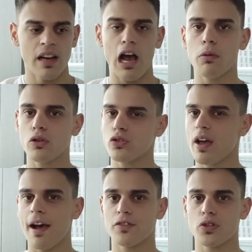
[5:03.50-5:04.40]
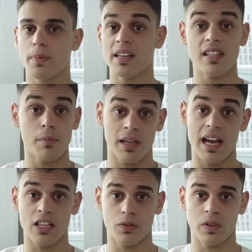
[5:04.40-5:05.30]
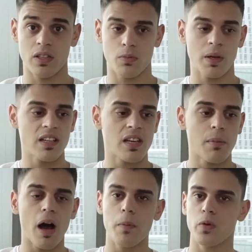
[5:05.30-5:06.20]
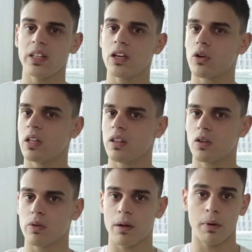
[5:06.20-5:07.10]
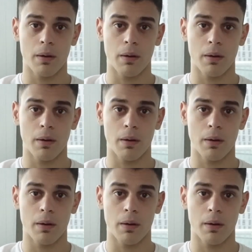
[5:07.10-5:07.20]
I will also have to pay some gas fees because I'm operating on the Ethereum